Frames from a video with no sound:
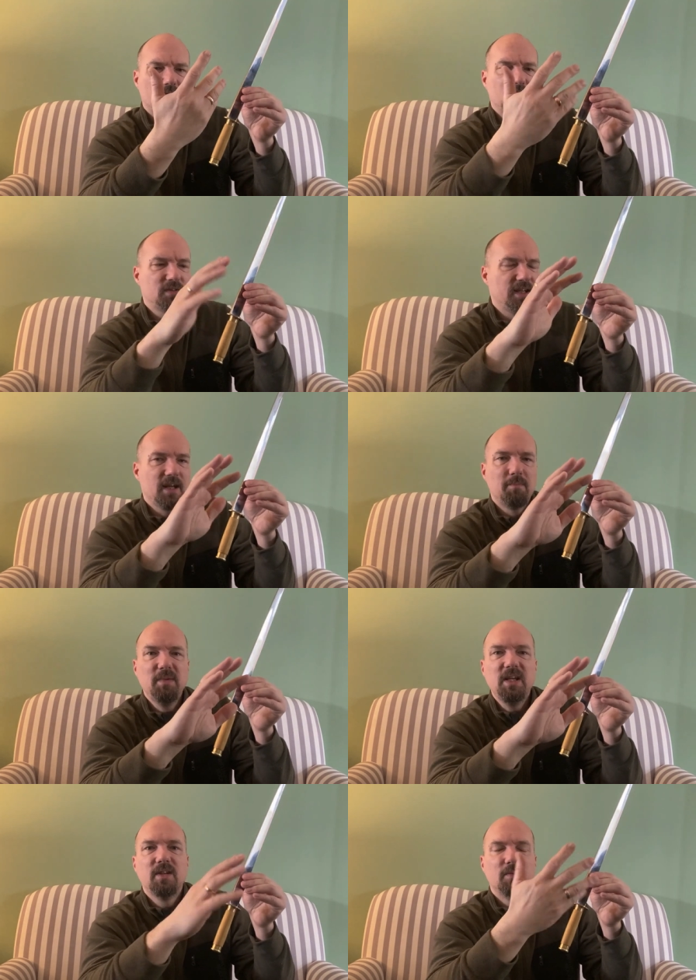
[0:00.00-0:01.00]
I would say, a
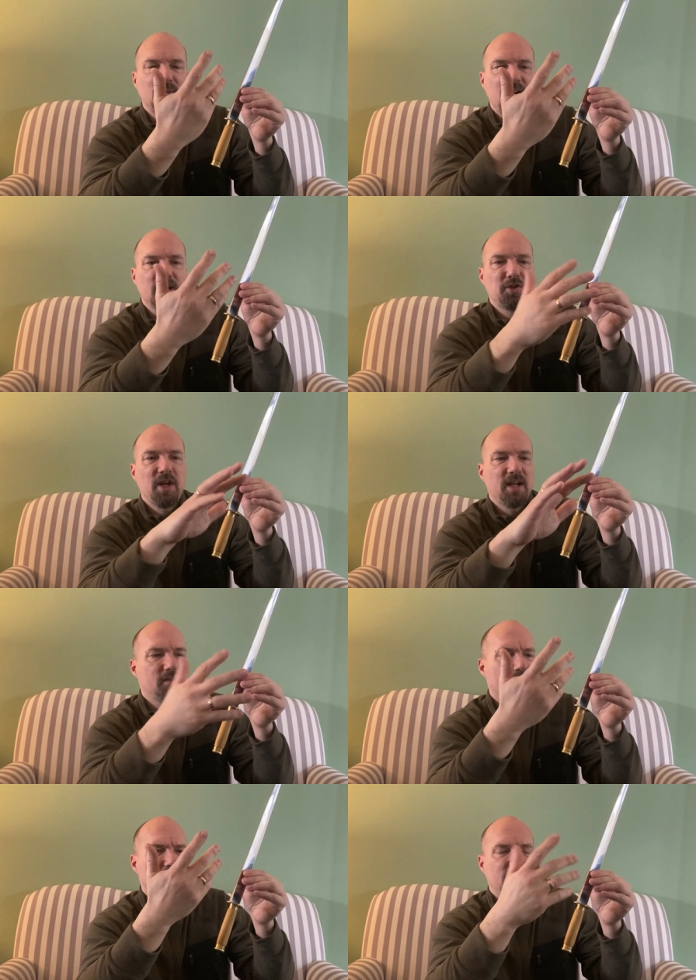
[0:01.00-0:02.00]
medium large
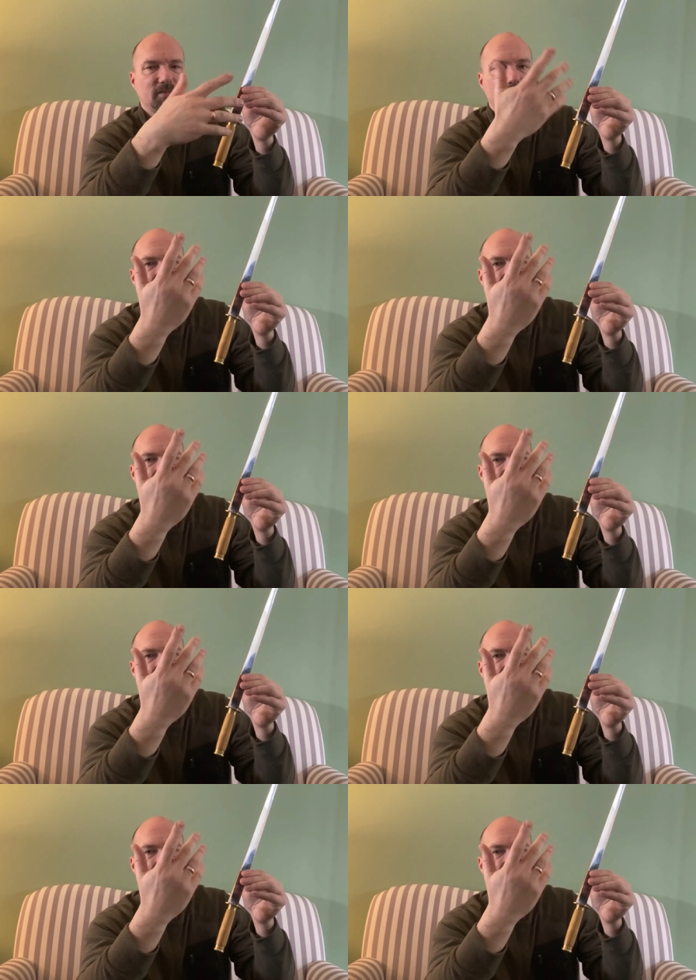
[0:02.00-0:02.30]
hand, so like